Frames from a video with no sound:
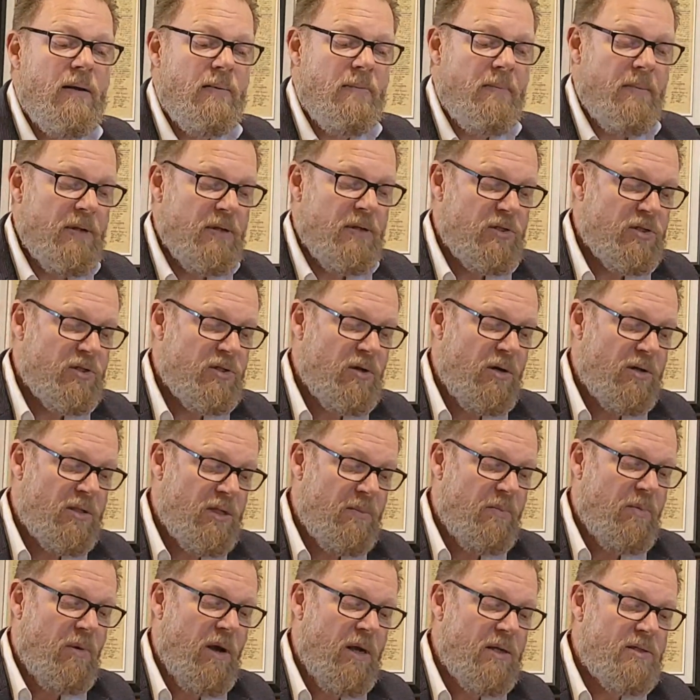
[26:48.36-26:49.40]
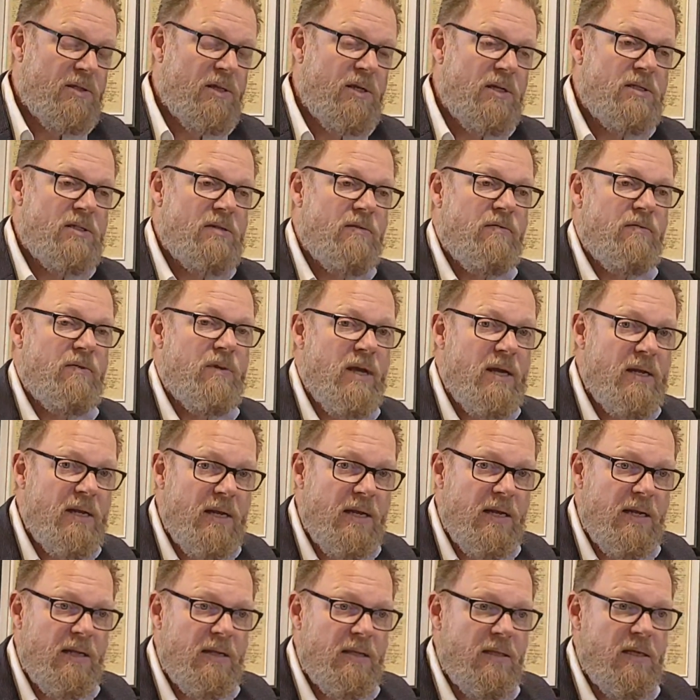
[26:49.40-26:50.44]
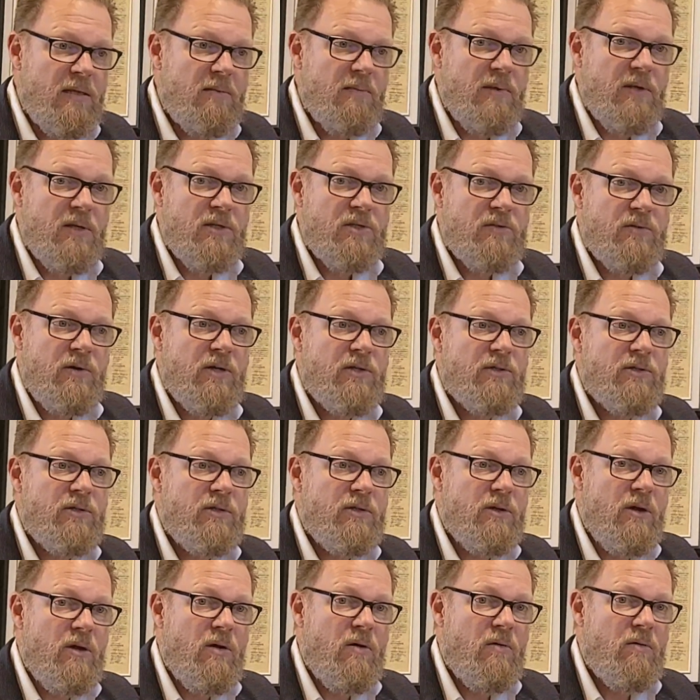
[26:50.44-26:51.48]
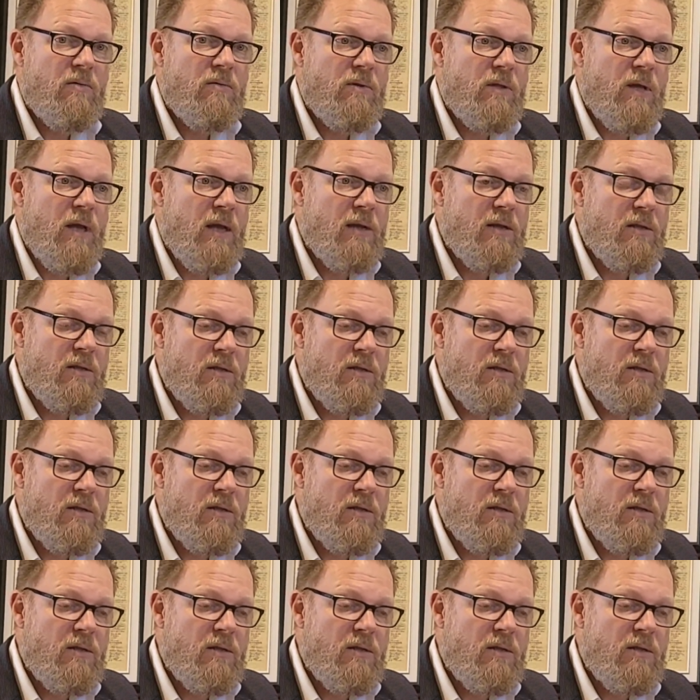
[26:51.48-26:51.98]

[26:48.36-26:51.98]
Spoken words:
start the process of letting the administration know that